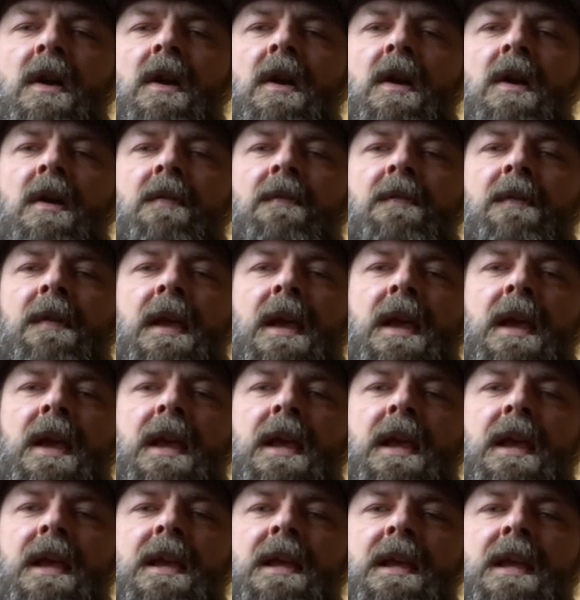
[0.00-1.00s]
of
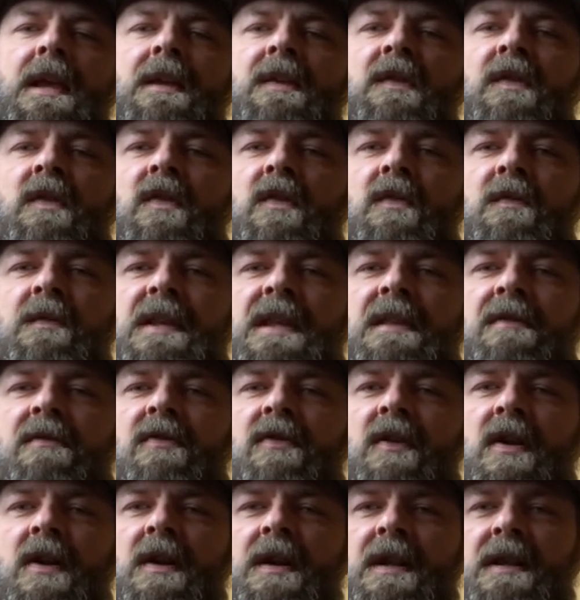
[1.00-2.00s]
a
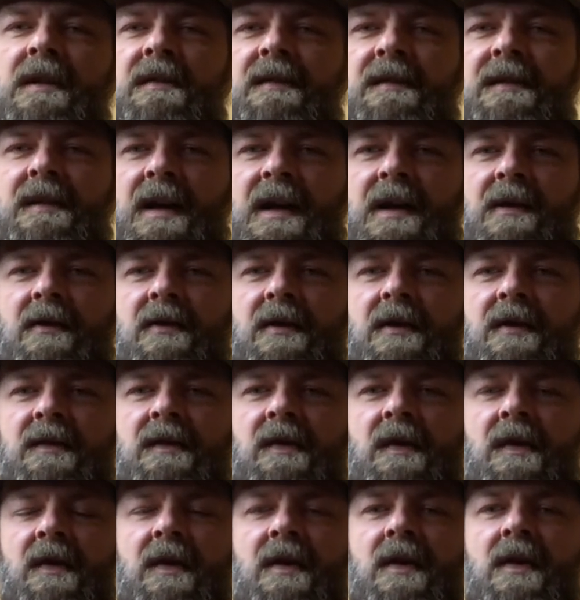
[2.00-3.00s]
ES330 style
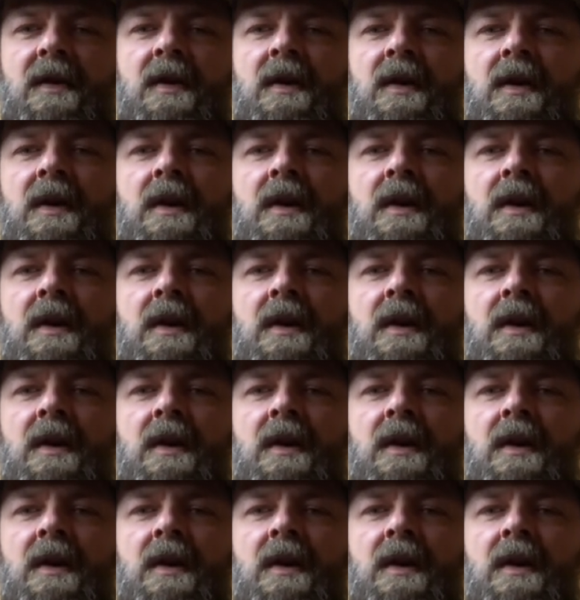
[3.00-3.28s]
guitar.